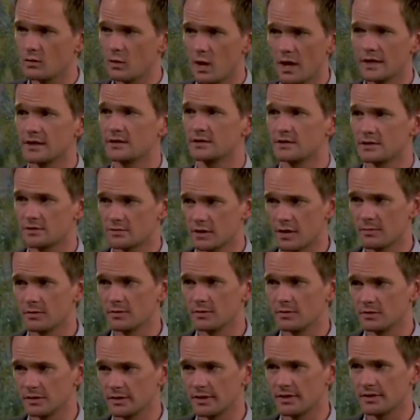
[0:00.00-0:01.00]
I haven't wanted
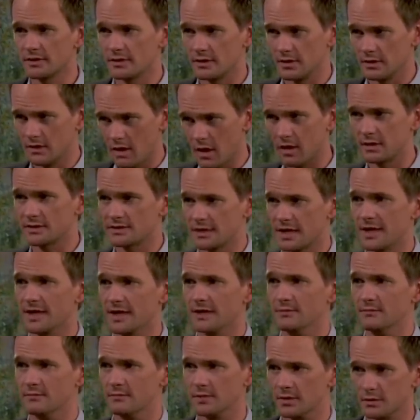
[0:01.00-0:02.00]
the trouble in a
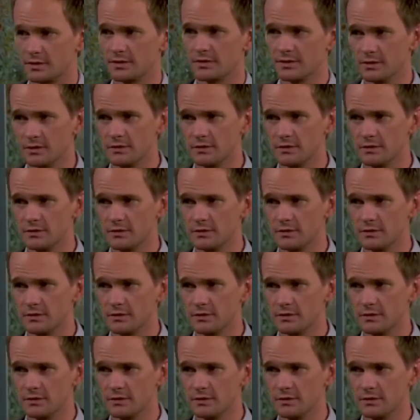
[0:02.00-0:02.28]
long time,